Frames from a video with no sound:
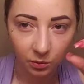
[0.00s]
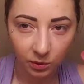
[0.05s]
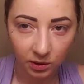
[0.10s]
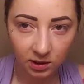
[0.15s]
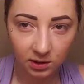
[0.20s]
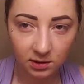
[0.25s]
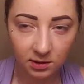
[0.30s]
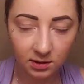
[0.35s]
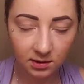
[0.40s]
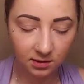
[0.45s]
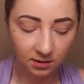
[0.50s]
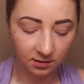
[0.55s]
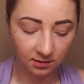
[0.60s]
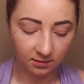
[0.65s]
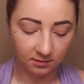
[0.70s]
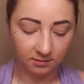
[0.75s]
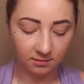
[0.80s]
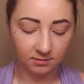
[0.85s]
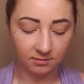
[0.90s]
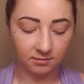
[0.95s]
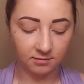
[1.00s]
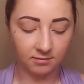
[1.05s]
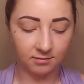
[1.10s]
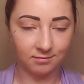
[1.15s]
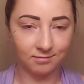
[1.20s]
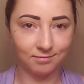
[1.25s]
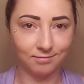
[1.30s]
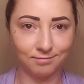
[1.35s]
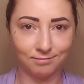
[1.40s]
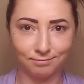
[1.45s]
twins?
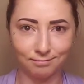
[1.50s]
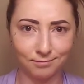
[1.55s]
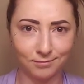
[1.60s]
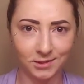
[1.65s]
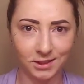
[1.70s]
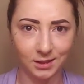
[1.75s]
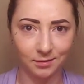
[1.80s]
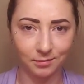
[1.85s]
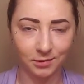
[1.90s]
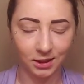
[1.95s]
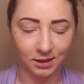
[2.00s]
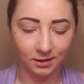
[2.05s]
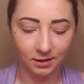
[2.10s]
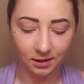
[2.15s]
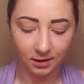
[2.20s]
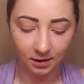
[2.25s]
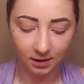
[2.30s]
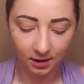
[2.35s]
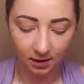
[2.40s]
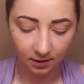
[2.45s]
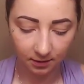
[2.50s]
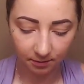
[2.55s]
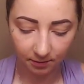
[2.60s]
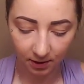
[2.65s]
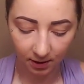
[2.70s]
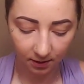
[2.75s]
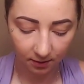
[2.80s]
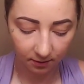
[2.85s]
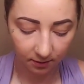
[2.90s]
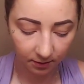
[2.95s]
Something like that.
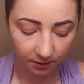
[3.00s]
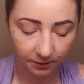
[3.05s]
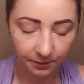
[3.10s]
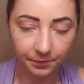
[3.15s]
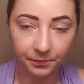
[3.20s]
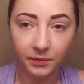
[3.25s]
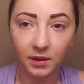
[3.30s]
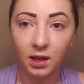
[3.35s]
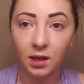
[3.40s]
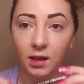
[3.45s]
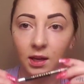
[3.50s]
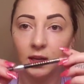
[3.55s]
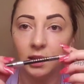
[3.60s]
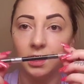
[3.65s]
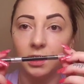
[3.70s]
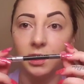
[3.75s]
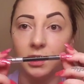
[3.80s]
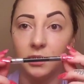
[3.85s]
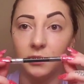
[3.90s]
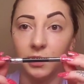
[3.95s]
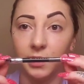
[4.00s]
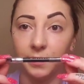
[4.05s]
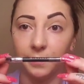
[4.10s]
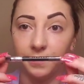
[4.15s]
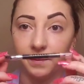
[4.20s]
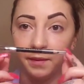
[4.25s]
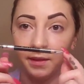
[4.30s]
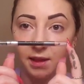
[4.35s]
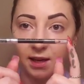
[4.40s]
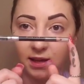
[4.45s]
I don't know. Anyway,
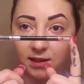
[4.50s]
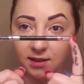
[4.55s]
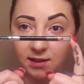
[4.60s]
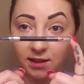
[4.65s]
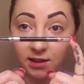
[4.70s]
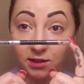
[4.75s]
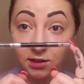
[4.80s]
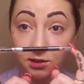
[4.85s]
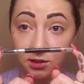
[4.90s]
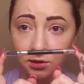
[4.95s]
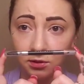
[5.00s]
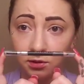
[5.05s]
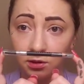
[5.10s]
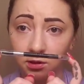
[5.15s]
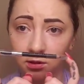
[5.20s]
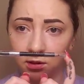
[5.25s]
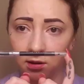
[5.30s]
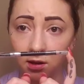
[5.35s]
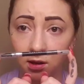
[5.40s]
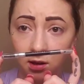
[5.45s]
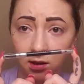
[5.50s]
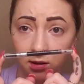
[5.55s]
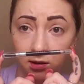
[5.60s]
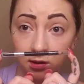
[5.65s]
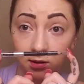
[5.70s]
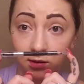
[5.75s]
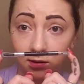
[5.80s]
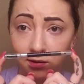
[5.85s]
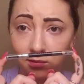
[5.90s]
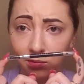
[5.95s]
that's how you do your
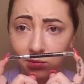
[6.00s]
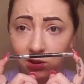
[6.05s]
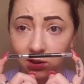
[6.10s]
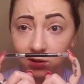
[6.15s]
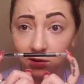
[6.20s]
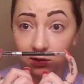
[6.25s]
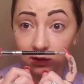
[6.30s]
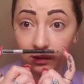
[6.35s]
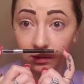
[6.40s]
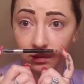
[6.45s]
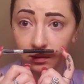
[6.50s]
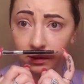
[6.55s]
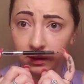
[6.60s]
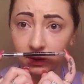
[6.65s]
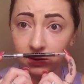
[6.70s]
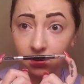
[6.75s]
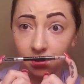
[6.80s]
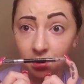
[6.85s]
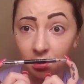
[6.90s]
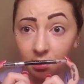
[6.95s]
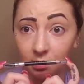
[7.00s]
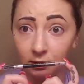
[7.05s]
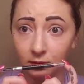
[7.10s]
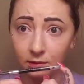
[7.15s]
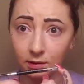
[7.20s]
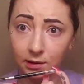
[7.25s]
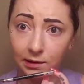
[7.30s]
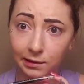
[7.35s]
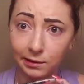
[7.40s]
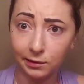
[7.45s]
eyebrows. Now
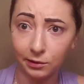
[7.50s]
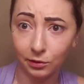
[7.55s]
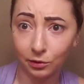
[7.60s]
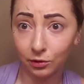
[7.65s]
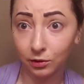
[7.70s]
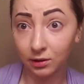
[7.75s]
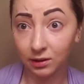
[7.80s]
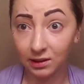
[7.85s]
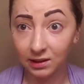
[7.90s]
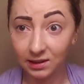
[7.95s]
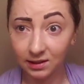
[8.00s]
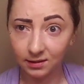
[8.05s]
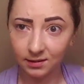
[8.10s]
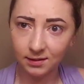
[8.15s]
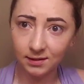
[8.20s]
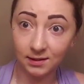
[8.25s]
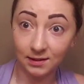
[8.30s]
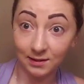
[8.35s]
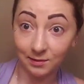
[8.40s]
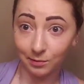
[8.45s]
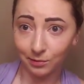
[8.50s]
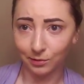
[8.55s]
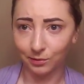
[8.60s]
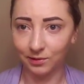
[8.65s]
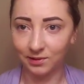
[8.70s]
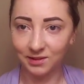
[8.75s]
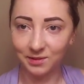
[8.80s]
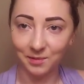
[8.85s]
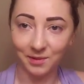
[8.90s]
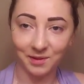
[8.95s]
they look crazy, but
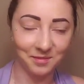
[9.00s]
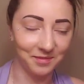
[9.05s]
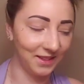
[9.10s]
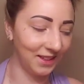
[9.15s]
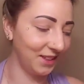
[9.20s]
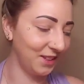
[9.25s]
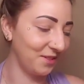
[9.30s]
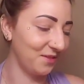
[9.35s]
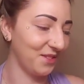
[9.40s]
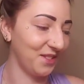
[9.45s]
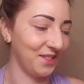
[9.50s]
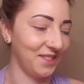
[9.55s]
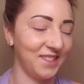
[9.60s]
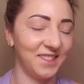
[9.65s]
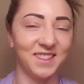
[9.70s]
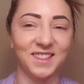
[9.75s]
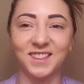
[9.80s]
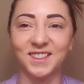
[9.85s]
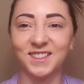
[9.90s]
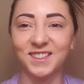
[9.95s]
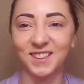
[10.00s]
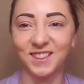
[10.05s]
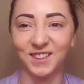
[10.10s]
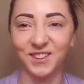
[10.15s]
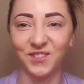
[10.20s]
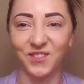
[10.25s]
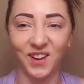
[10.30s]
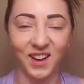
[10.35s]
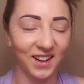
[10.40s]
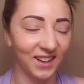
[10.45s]
once my makeup's on, they'll
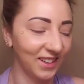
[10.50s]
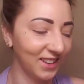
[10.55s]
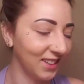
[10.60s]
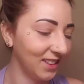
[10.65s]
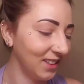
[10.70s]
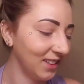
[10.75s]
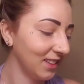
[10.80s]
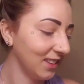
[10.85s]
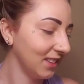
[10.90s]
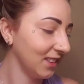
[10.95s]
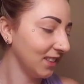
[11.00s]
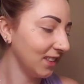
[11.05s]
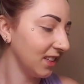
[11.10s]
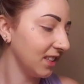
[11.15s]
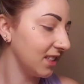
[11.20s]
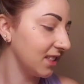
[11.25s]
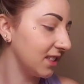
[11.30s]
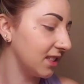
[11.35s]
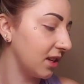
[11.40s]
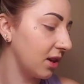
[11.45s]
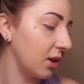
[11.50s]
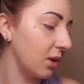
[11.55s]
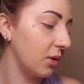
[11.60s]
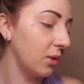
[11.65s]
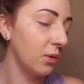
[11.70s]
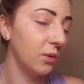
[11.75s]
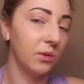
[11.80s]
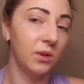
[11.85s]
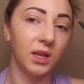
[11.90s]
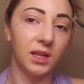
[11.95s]
look better.
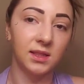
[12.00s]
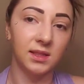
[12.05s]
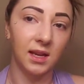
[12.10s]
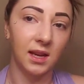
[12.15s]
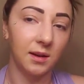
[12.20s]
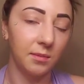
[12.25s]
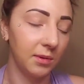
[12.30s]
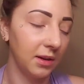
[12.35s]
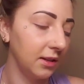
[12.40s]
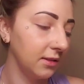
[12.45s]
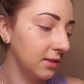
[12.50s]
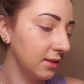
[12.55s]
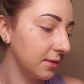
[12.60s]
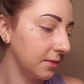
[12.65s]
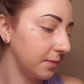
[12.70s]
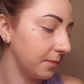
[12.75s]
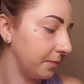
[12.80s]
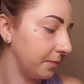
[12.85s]
So that's eyebrows.